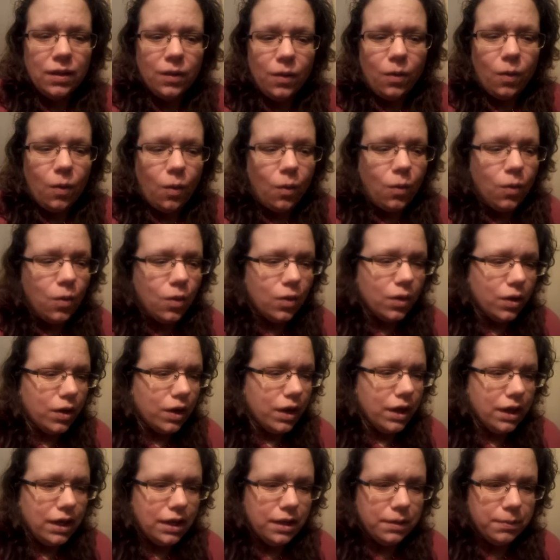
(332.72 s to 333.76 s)
or
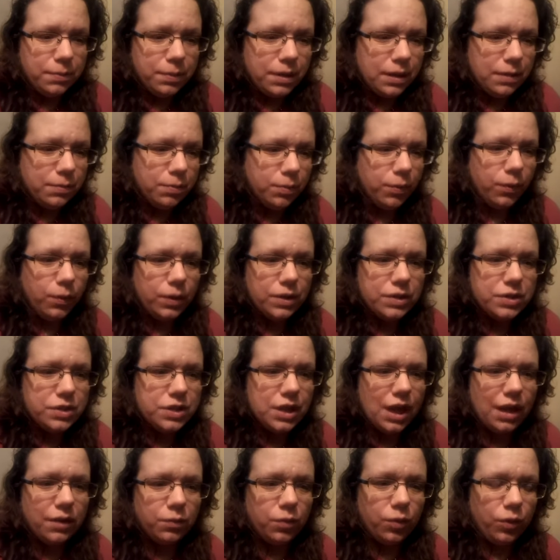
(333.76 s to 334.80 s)
people in
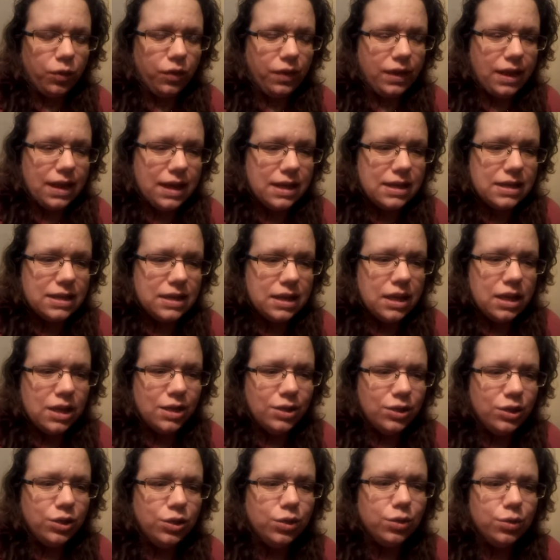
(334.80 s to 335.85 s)
general that
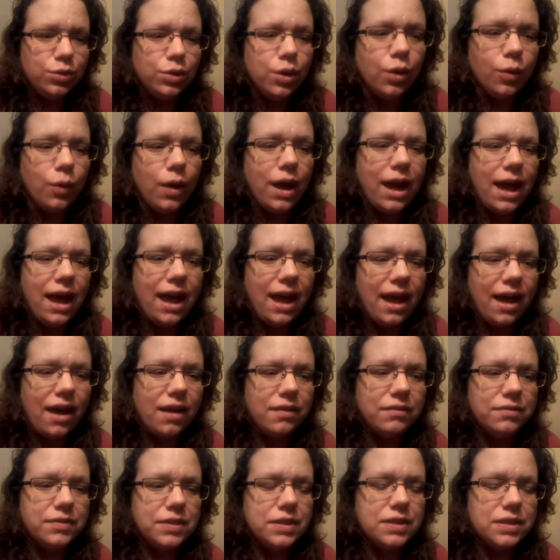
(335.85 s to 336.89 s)
you don't
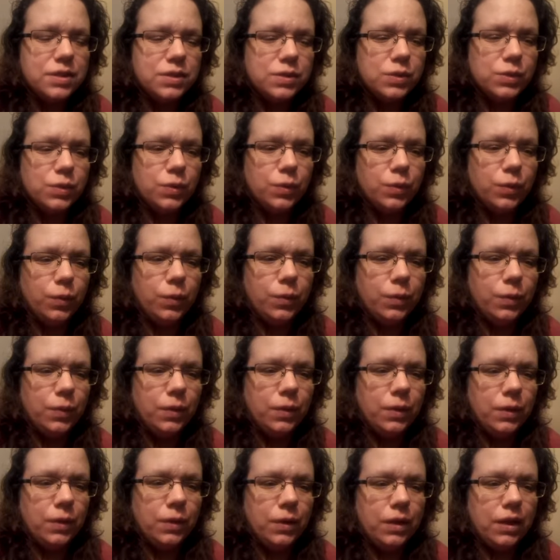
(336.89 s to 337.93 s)
have to
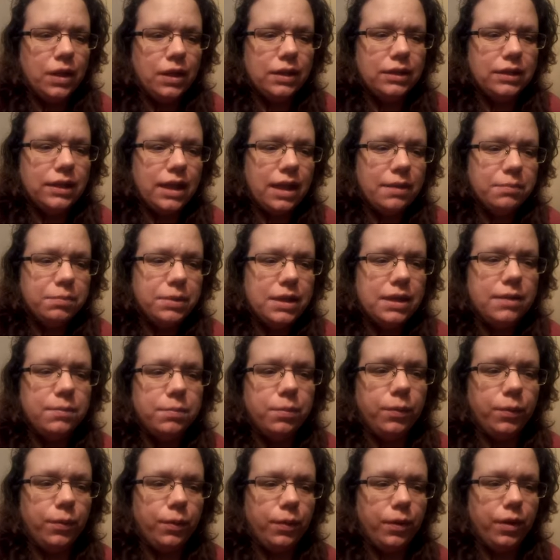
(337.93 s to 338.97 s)
let
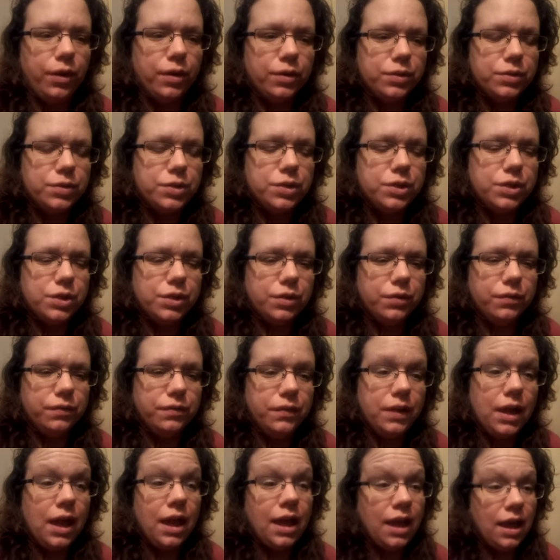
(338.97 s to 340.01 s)
people hurt you.
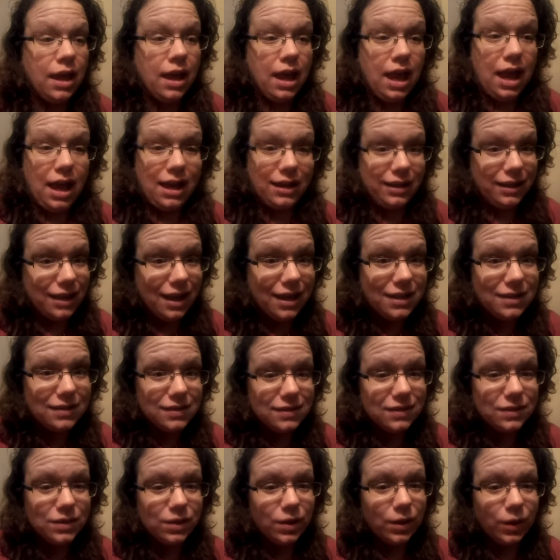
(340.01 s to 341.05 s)
And yes,
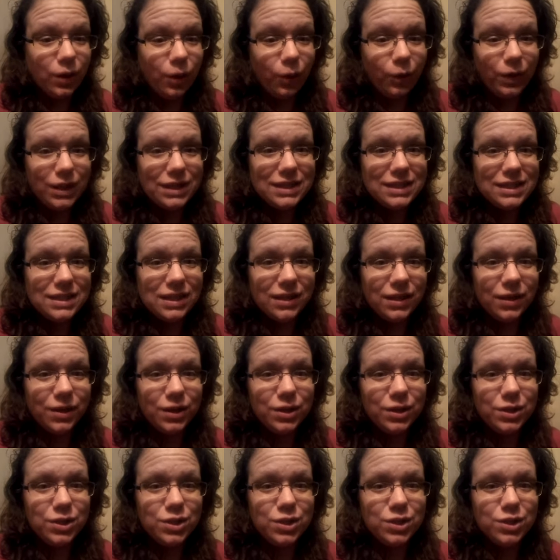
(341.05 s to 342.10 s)
they're going to
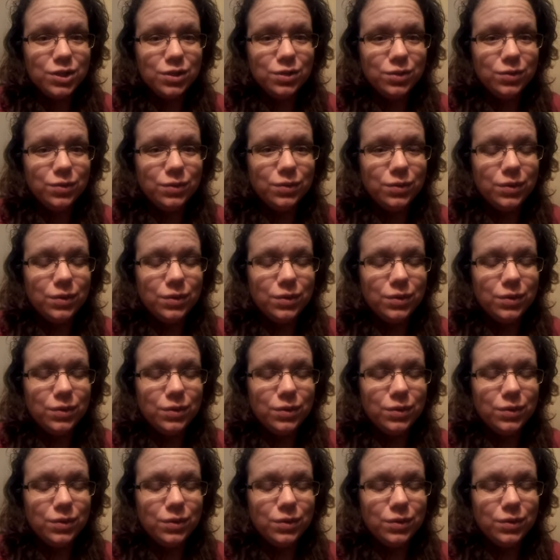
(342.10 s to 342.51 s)
hurt you,